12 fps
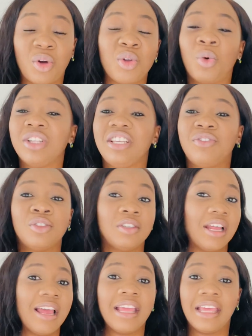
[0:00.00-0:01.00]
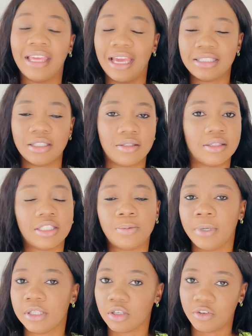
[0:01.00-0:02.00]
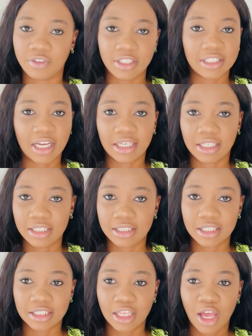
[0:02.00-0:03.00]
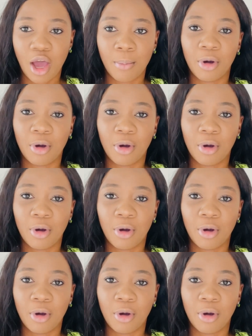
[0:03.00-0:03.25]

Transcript: or you want to even get into the space of data analytics,